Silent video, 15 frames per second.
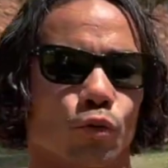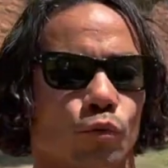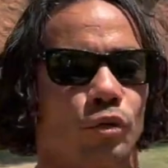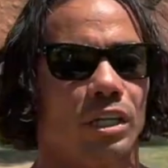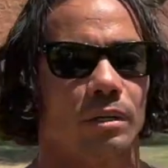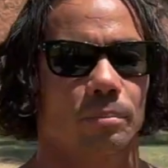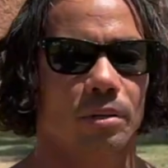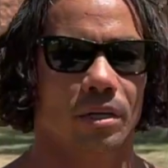
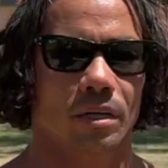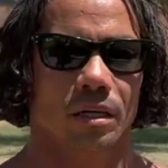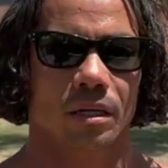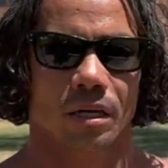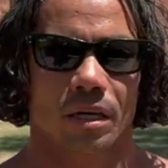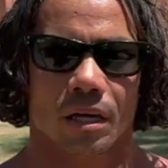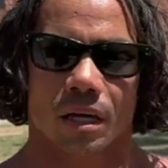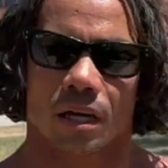grip,
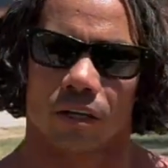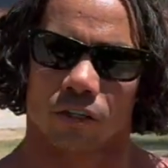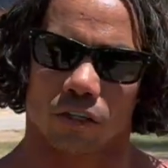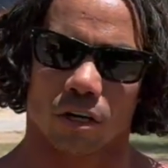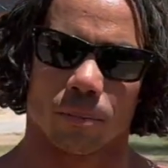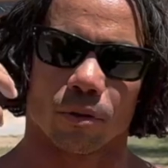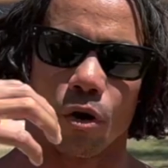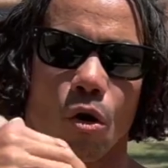you're
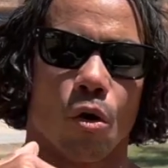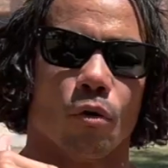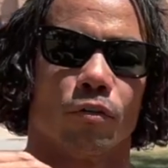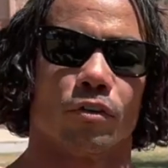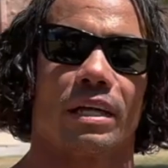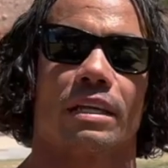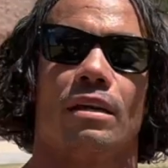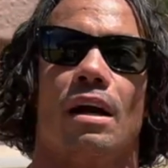coming over,
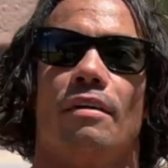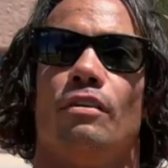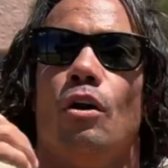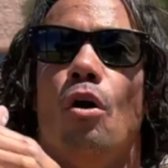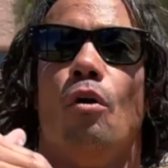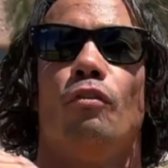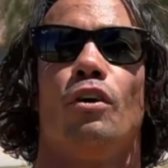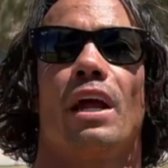that you have an
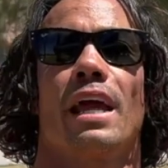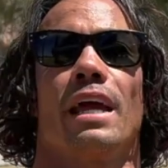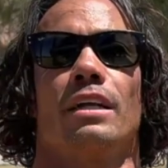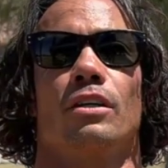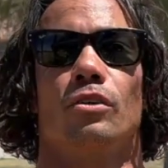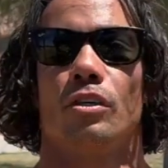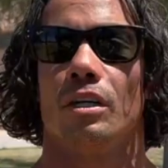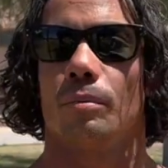overhand
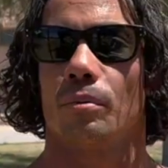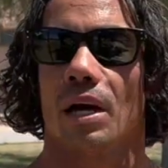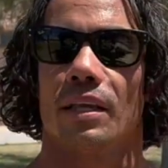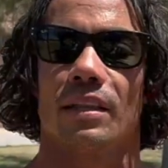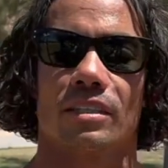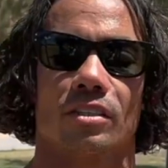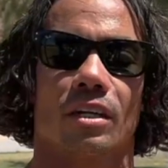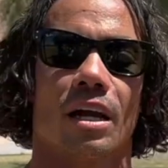grip, right?
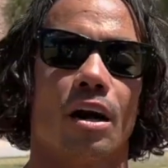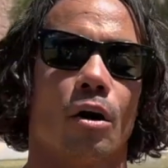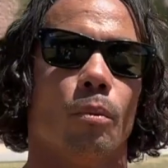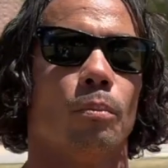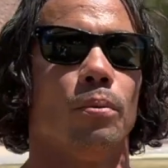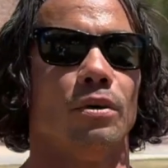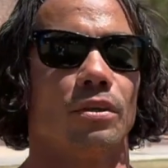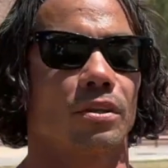And that's going to
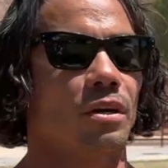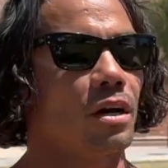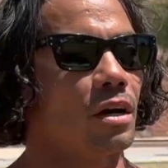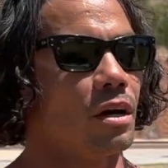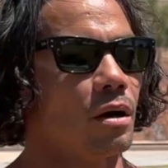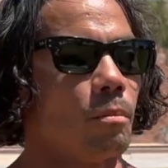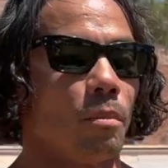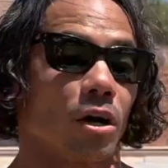help with
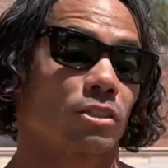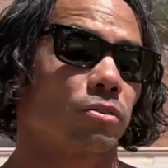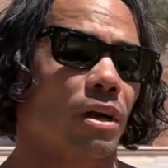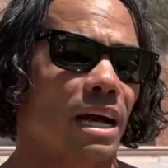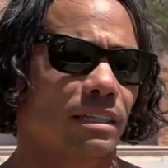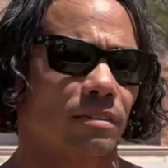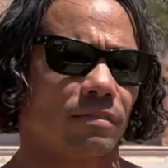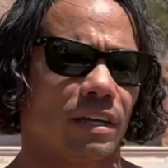muscle
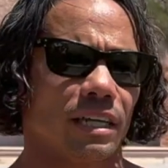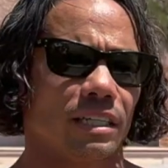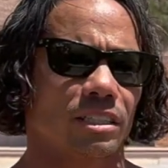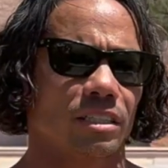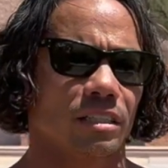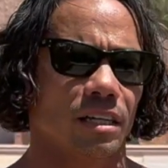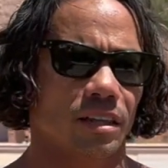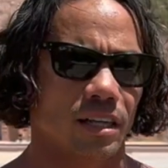
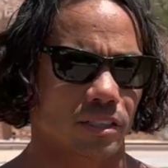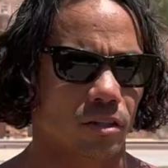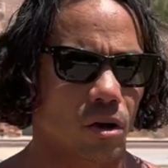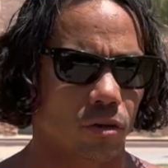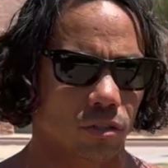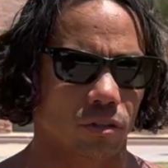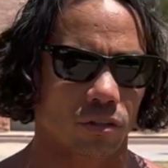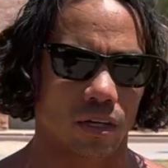activation, and that's
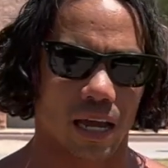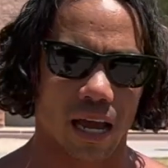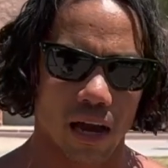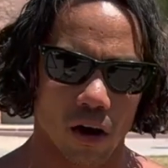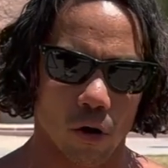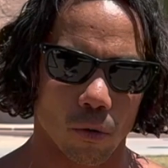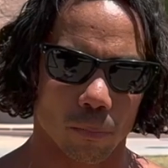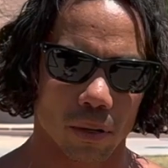also going to
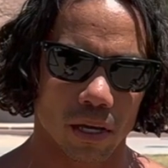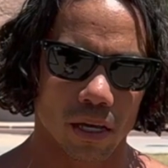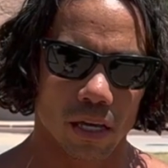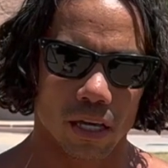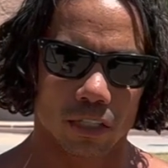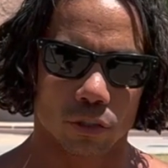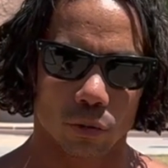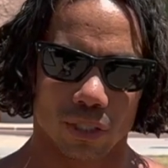help
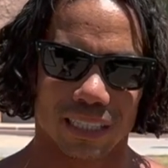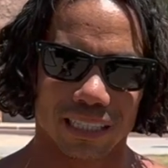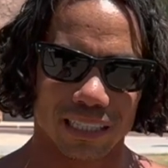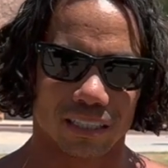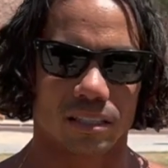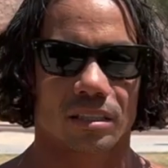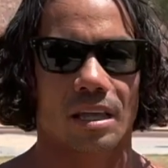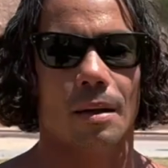to
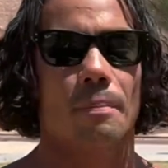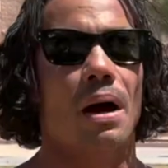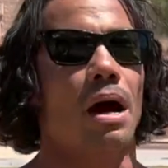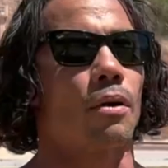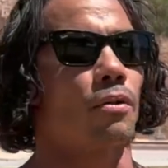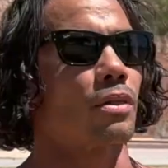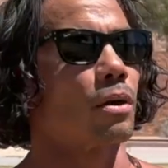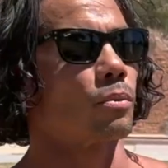elicit that
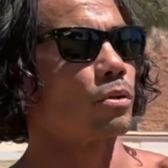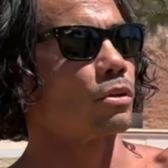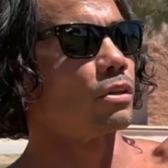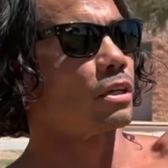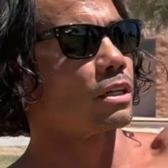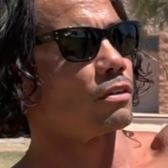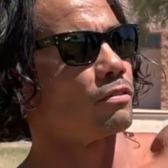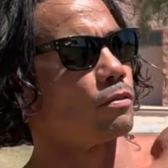power that we're
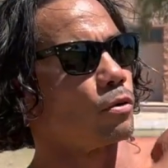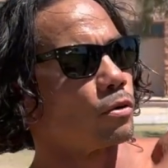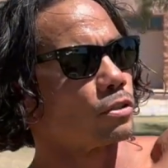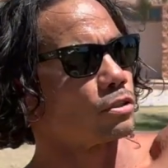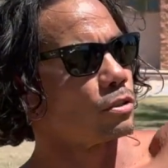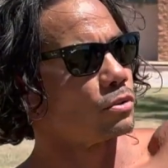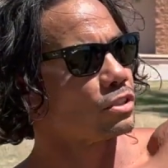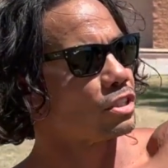looking for.
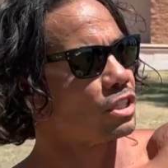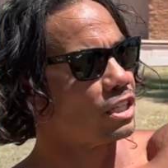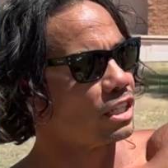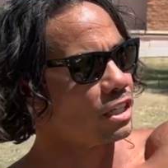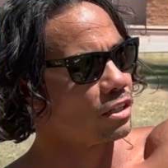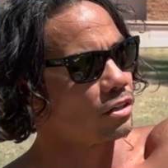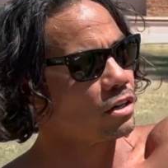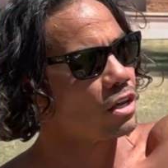So it's
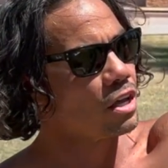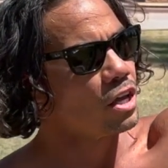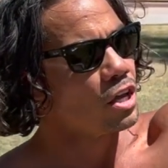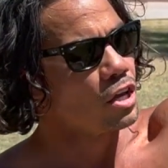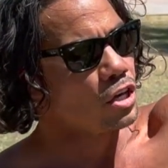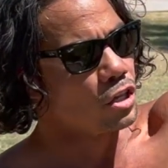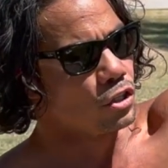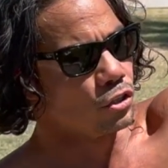here.
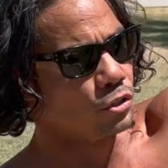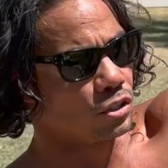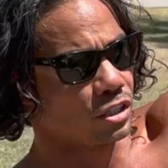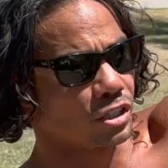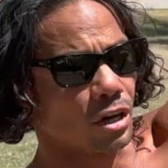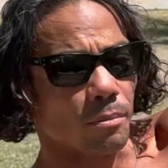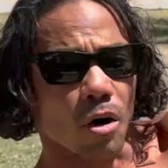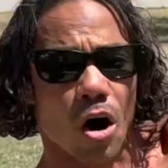You can
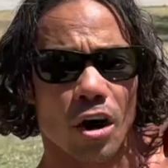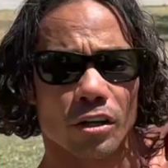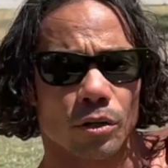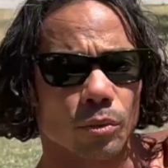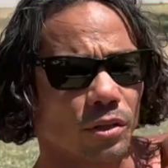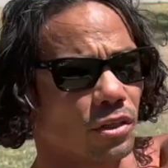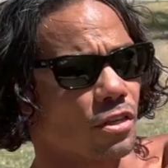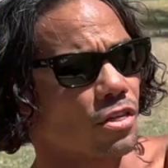come under
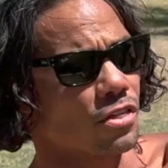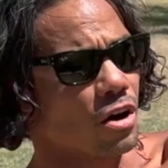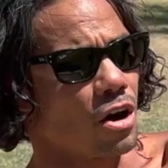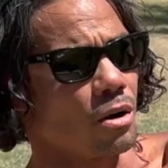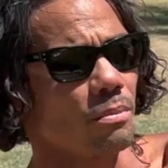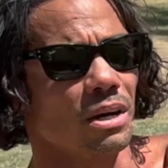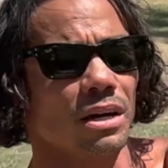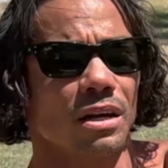with the
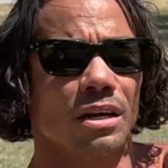thumb,